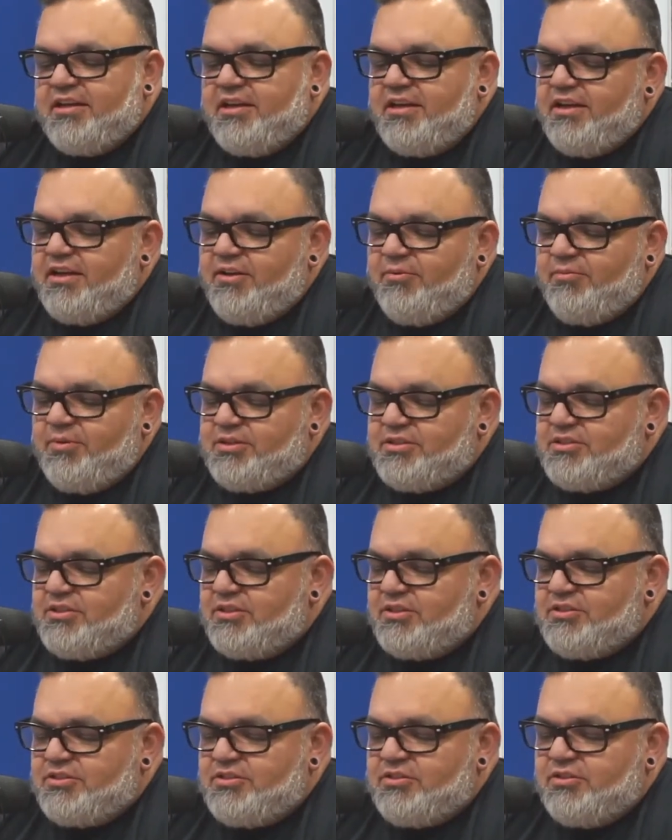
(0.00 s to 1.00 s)
with
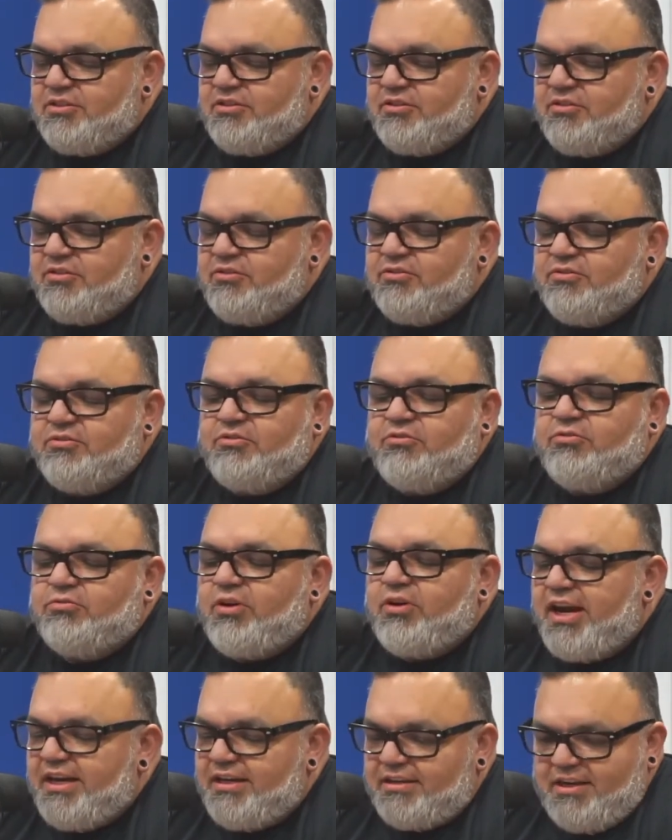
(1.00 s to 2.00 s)
such
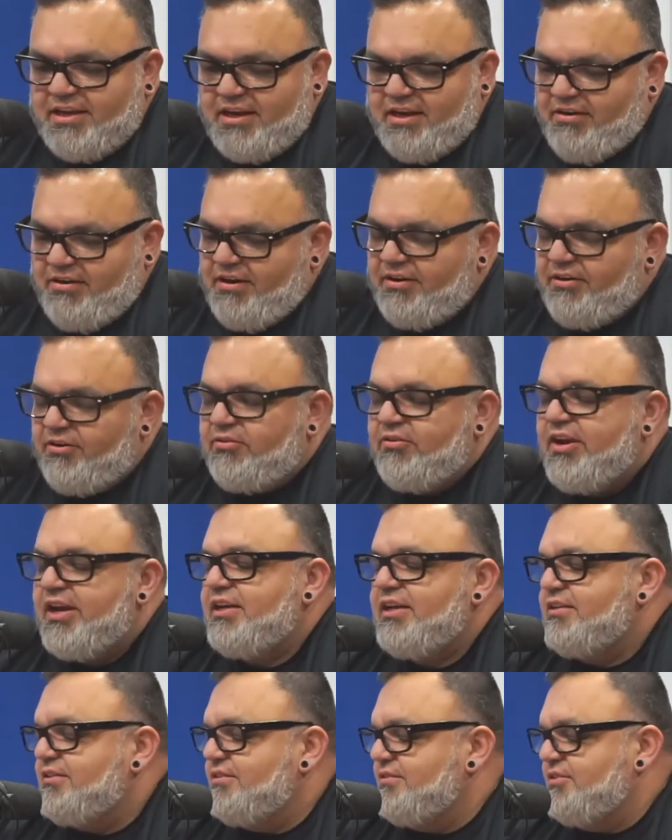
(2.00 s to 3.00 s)
great care and great
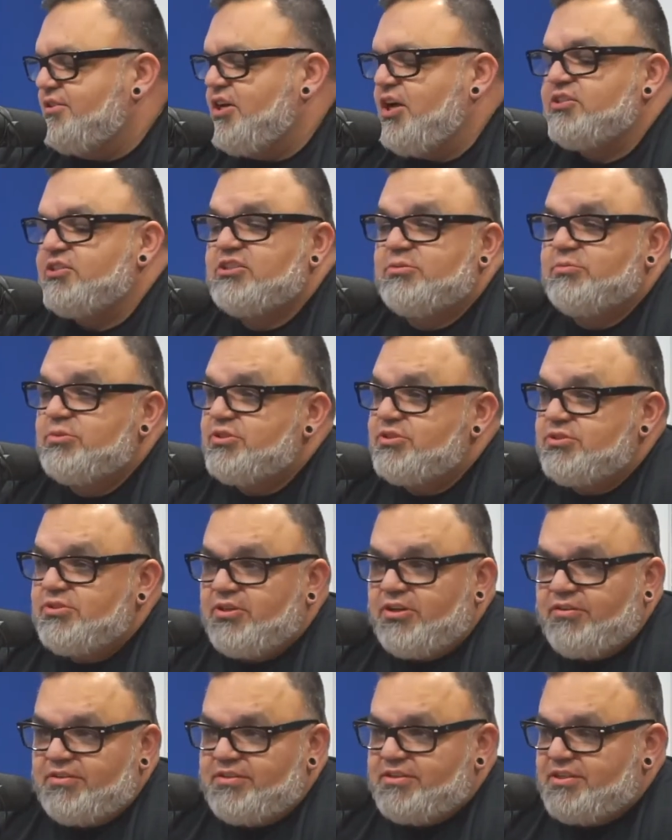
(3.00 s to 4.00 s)
customer
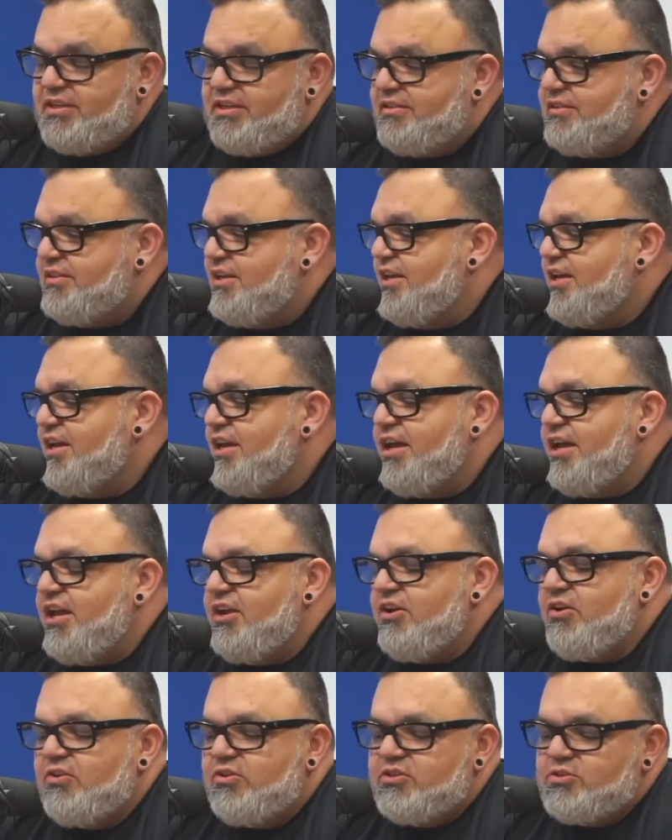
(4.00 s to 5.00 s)
service and
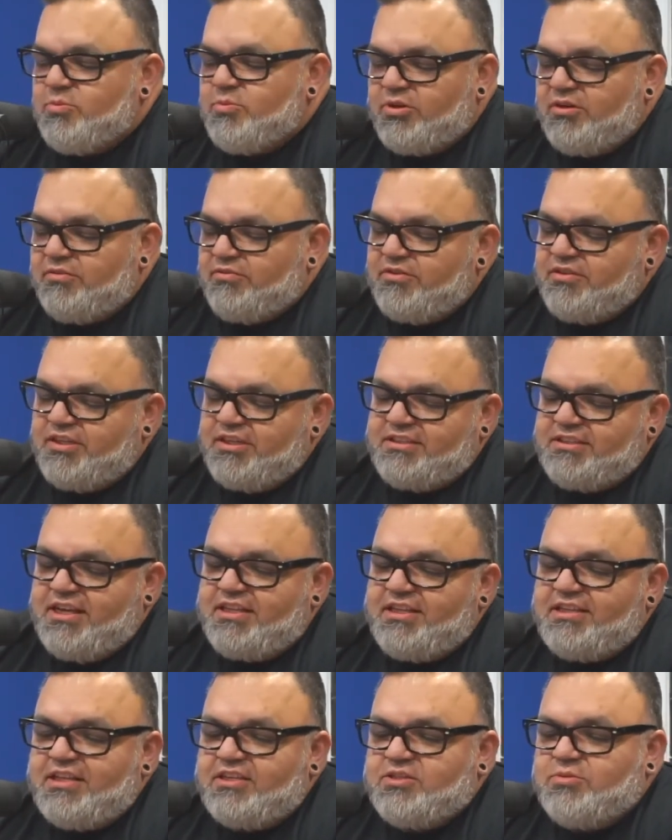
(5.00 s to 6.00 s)
all those wonderful things. And I
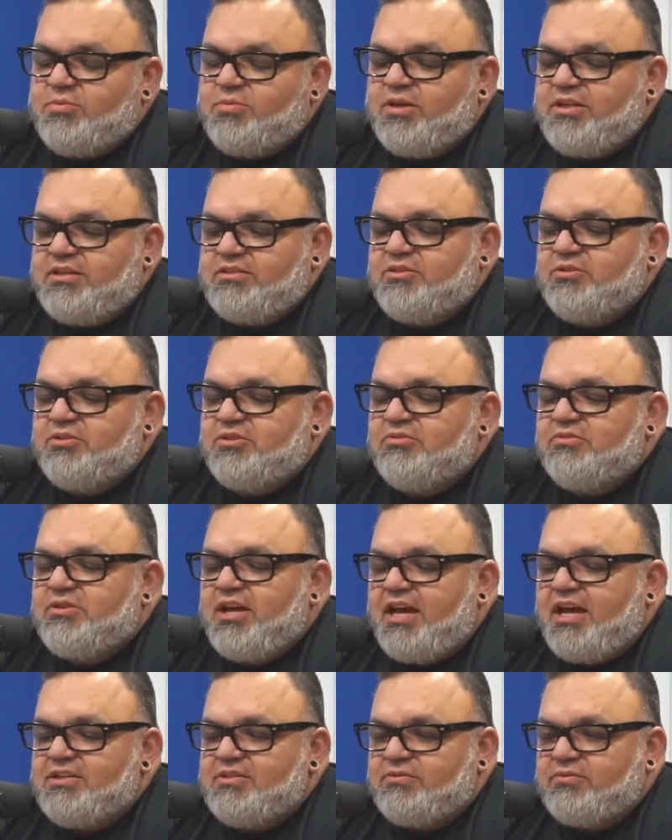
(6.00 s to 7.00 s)
think that's what took you
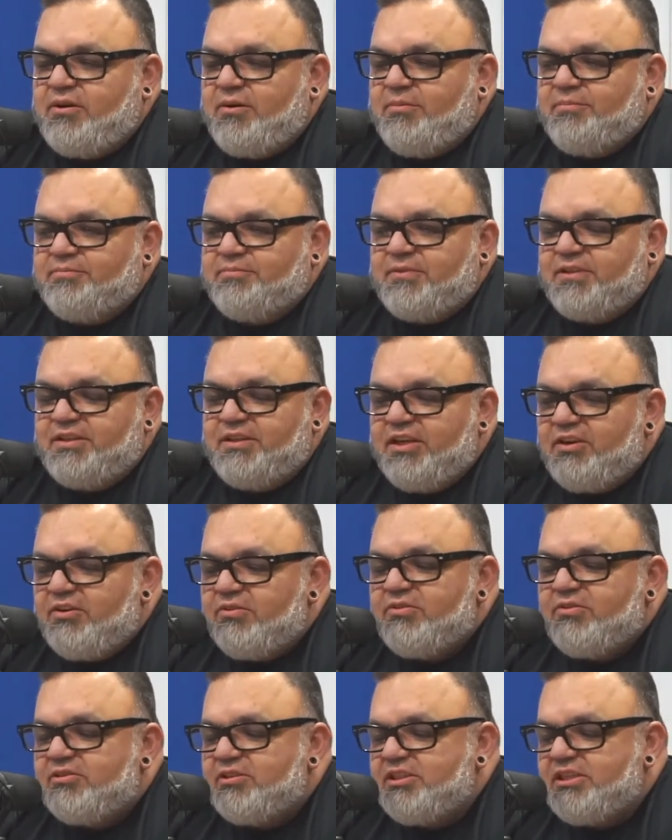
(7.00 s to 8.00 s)
guys from
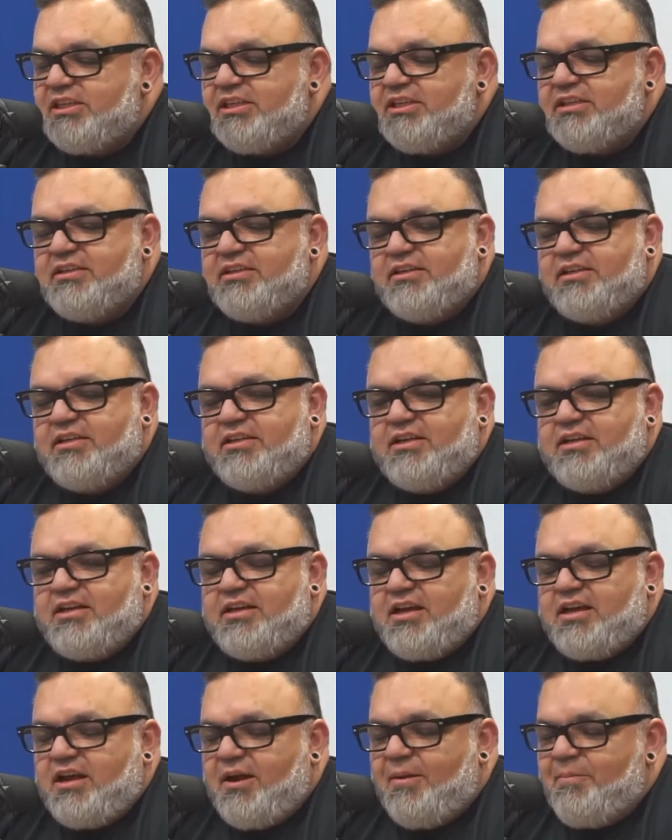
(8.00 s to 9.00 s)
literally
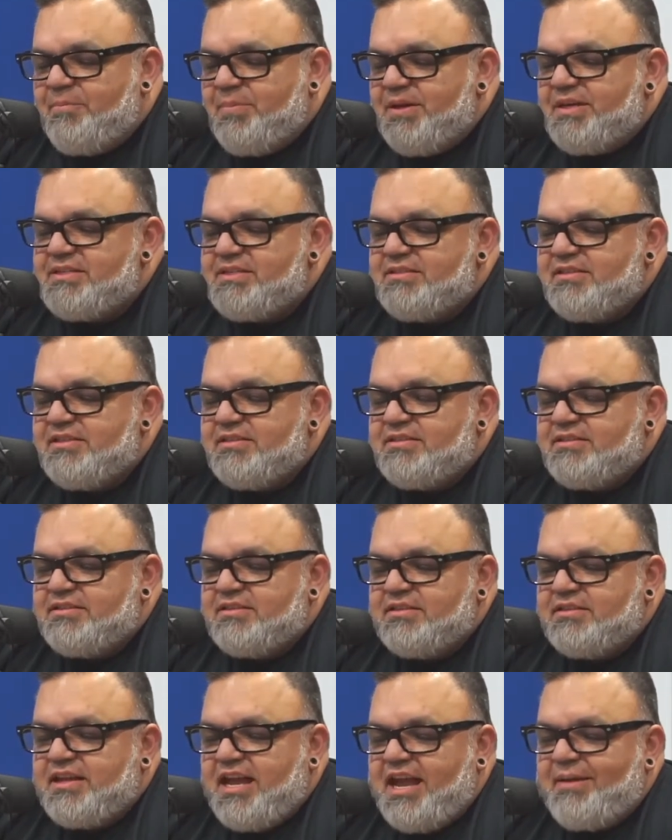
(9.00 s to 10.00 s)
a business
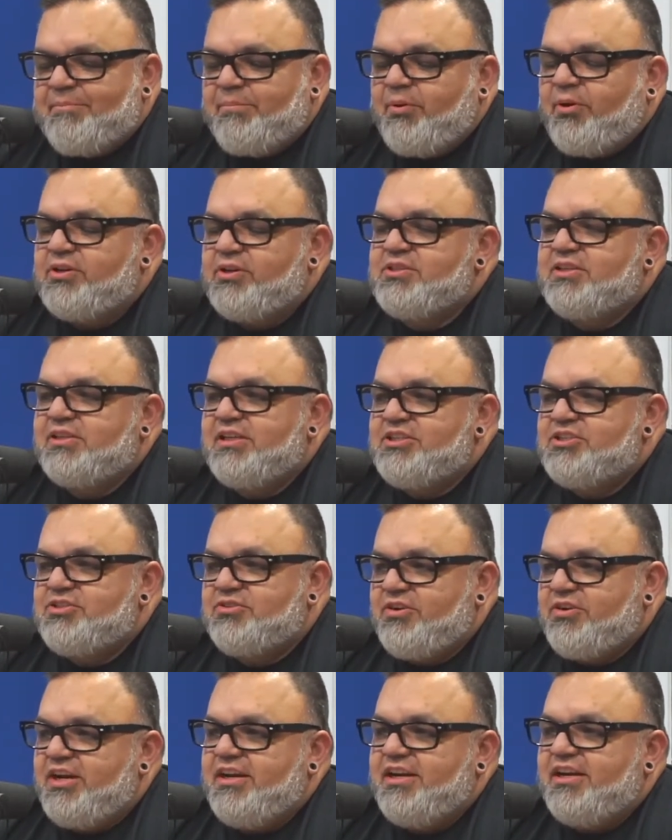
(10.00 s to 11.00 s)
at Berks Elite
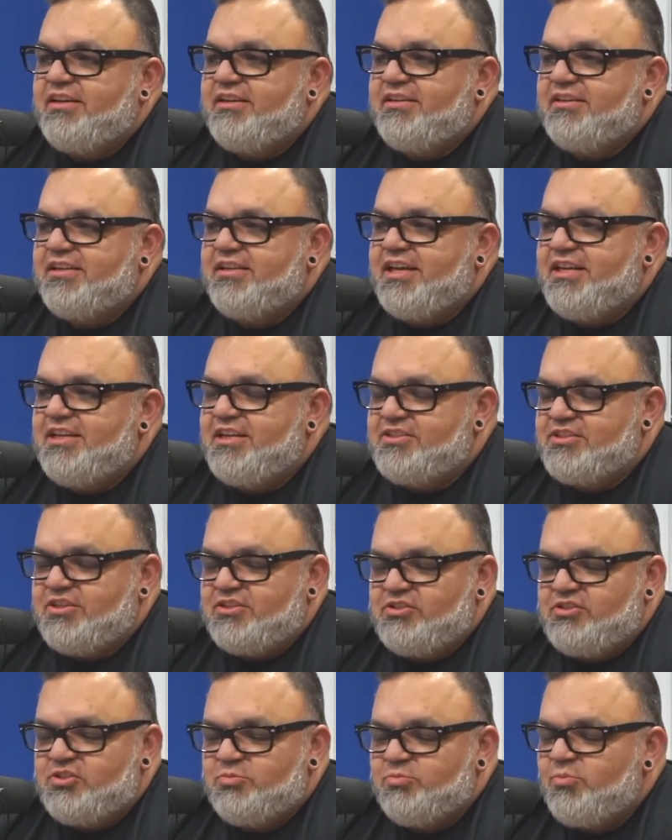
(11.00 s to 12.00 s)
Training in this
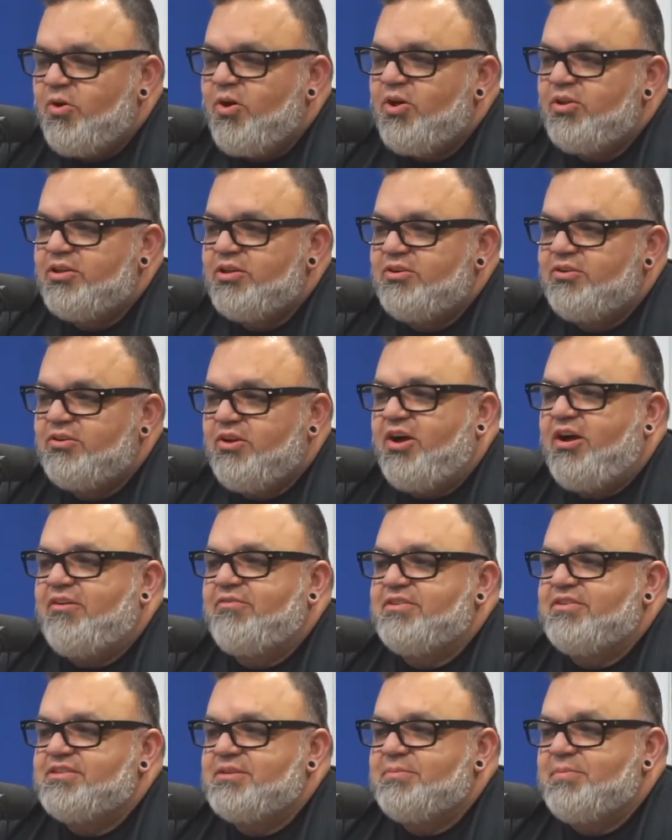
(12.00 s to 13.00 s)
small little
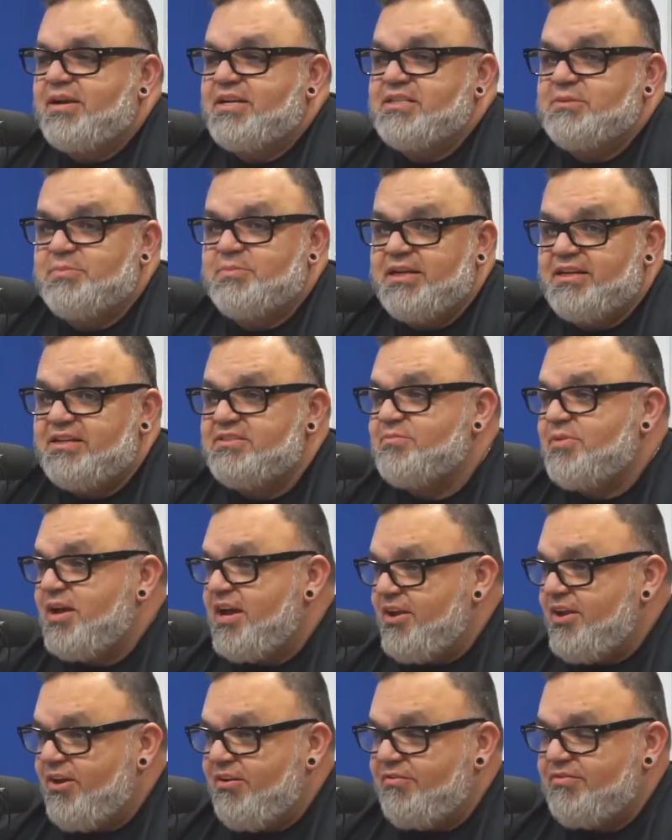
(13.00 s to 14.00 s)
office, about as big as
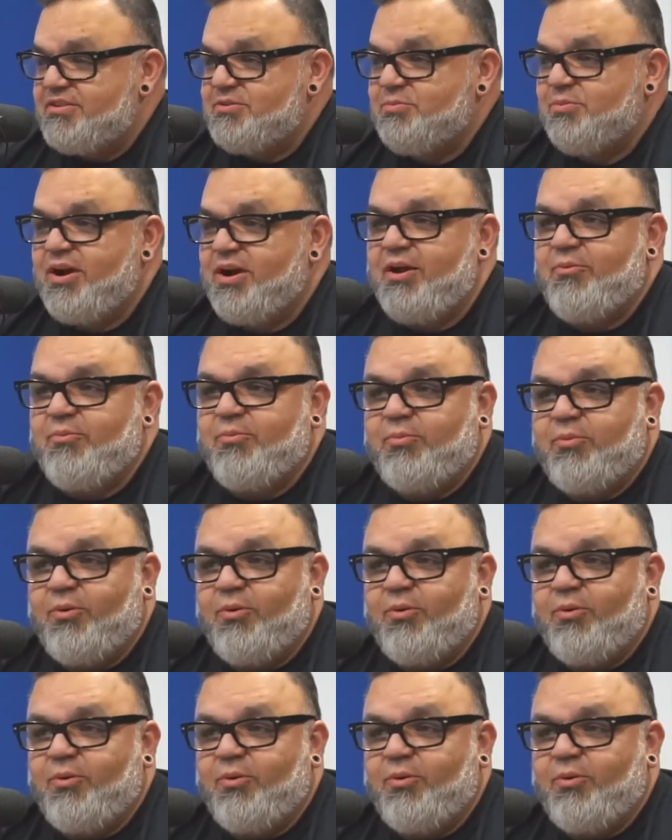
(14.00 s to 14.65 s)
my office where I work.